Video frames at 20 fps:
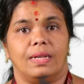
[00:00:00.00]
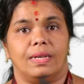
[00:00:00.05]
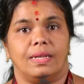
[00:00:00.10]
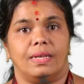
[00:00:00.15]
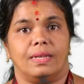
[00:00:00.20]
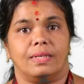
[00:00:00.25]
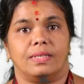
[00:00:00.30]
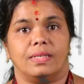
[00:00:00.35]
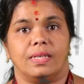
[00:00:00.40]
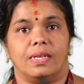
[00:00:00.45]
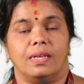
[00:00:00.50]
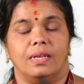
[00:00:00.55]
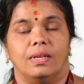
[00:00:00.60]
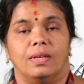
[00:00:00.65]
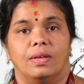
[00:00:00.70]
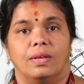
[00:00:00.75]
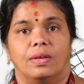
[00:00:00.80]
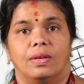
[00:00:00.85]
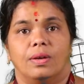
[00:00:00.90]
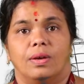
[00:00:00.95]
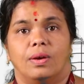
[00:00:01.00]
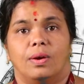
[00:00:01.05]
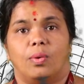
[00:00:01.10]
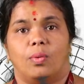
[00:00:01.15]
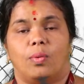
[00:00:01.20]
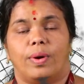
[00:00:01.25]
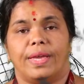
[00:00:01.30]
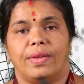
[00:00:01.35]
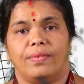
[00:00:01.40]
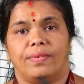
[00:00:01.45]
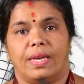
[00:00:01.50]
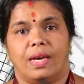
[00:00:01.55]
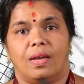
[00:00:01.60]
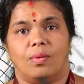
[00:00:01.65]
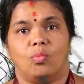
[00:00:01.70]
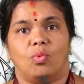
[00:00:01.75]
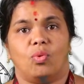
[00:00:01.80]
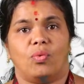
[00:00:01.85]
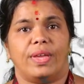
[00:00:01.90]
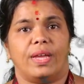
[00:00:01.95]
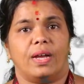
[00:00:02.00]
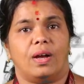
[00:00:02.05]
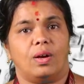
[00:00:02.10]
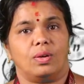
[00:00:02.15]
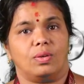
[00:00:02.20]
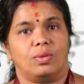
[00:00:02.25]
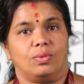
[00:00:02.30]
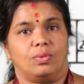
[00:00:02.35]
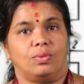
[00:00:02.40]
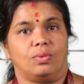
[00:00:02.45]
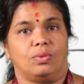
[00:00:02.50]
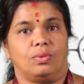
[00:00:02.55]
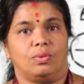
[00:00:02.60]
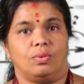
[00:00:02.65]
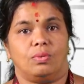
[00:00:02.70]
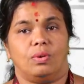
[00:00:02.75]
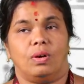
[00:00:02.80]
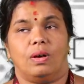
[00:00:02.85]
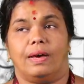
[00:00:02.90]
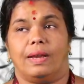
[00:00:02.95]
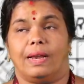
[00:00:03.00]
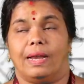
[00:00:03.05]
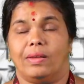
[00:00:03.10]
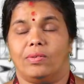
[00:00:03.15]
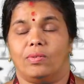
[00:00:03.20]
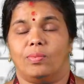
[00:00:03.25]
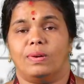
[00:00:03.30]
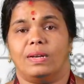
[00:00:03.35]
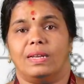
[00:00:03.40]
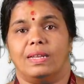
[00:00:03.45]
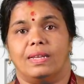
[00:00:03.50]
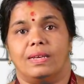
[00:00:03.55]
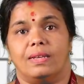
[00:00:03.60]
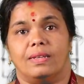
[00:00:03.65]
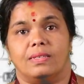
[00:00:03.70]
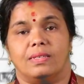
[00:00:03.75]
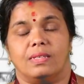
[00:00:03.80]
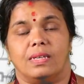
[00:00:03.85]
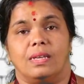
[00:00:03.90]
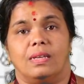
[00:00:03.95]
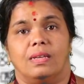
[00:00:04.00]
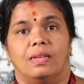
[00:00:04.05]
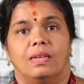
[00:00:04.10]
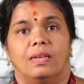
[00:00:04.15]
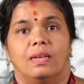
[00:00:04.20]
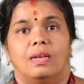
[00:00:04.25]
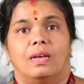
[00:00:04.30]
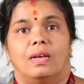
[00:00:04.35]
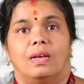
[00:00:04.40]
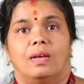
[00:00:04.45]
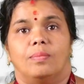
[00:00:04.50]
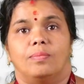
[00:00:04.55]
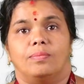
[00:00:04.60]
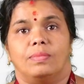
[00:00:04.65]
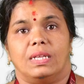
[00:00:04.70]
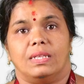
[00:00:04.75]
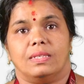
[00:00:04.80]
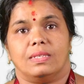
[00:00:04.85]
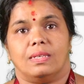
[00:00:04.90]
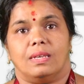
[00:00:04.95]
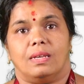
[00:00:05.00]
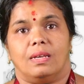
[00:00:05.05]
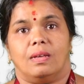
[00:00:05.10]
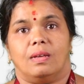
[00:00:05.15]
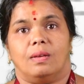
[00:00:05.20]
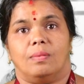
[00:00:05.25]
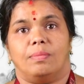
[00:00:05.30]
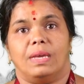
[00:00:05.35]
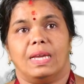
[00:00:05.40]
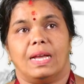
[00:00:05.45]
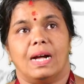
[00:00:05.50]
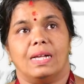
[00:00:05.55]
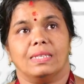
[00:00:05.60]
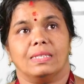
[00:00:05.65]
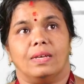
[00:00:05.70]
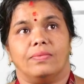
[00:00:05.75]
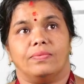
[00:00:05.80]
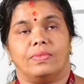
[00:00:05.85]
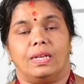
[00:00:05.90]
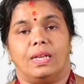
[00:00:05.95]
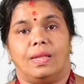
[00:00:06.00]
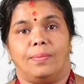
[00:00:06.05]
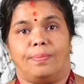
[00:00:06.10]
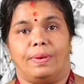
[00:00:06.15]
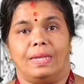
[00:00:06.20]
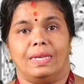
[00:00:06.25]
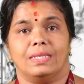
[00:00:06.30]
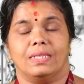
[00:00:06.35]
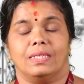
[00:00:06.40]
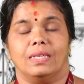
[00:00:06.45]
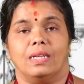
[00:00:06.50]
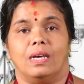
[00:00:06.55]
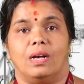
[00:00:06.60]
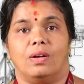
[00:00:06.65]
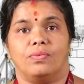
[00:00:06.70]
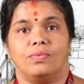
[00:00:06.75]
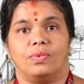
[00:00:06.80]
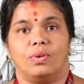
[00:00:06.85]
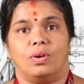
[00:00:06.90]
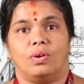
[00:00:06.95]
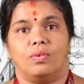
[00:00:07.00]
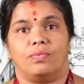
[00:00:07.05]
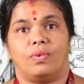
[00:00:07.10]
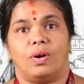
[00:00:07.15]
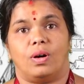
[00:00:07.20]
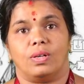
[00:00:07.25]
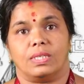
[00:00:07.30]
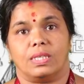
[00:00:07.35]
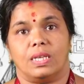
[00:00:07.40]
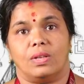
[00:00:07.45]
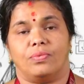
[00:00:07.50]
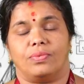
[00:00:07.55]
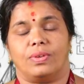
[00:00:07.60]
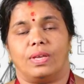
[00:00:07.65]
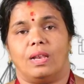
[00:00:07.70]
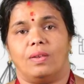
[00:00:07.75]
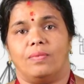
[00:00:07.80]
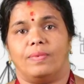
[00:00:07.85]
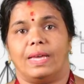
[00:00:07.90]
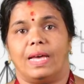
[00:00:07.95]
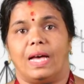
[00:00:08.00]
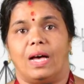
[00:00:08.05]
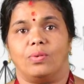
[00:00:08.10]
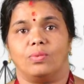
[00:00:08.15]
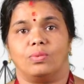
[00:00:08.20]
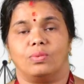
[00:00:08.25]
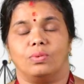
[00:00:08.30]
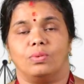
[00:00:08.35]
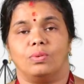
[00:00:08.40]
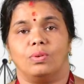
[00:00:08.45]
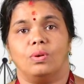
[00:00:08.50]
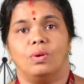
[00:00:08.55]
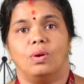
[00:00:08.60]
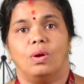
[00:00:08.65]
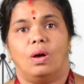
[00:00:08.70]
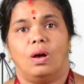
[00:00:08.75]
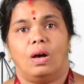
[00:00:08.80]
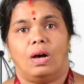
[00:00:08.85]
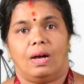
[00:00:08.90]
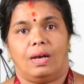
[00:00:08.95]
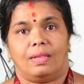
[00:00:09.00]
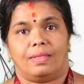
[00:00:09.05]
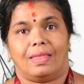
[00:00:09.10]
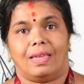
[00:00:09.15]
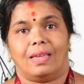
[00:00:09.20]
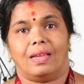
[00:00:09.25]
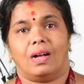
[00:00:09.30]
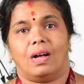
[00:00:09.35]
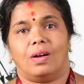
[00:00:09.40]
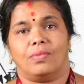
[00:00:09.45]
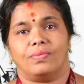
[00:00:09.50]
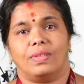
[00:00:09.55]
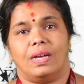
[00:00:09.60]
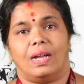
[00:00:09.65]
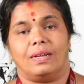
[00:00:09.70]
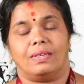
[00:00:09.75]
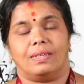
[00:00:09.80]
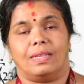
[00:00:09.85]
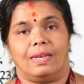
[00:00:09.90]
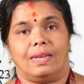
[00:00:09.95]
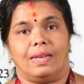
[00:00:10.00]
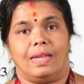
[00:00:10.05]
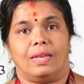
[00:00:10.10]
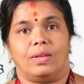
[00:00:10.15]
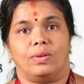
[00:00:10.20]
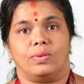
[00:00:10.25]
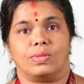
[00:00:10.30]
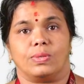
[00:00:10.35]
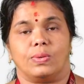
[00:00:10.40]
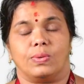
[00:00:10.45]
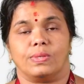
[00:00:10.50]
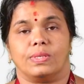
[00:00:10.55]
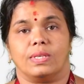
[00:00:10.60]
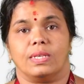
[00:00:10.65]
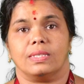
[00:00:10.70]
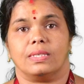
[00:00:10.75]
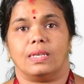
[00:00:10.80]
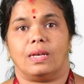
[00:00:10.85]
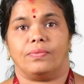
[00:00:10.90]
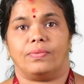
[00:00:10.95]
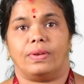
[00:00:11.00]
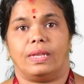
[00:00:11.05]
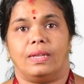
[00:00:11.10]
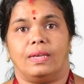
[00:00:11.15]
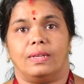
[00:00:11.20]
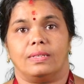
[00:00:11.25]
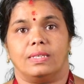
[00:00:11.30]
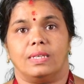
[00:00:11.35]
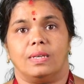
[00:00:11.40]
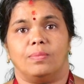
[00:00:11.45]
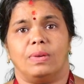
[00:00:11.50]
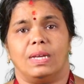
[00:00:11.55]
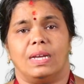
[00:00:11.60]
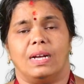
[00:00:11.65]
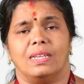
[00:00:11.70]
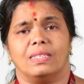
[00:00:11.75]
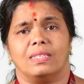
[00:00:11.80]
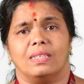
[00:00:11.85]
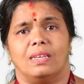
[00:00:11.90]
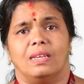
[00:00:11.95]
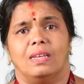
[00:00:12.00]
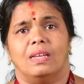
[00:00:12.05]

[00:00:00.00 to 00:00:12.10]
energy? Why we are moving on to renewable energy? Means because of the depletion of fossil fuel, we have to think of the alternative sources of energy, because